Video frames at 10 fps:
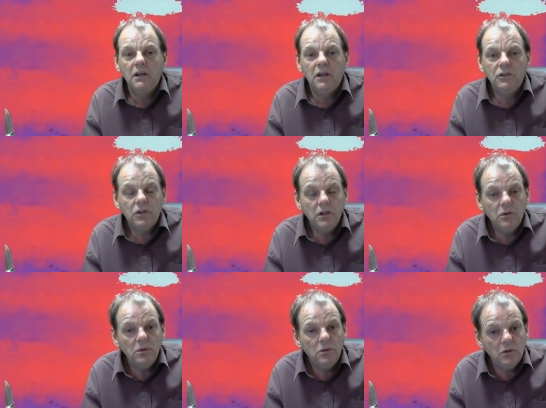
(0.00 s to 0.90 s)
I tried
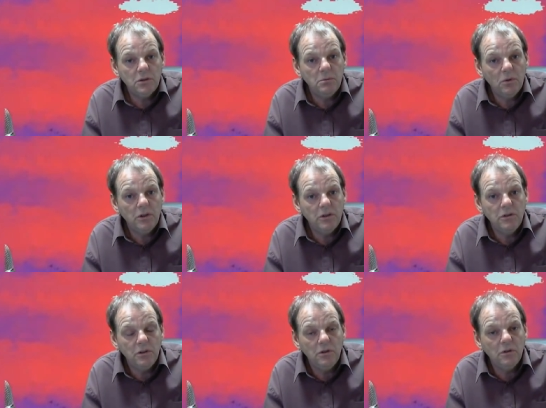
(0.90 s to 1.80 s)
Google this morning
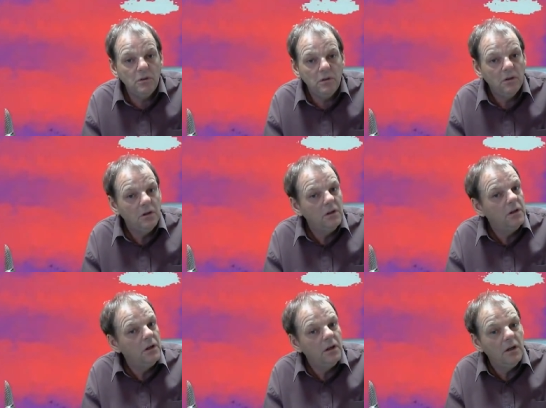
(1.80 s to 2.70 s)
too
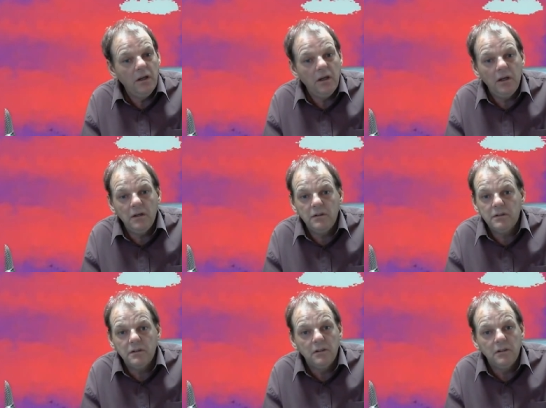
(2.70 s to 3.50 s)
and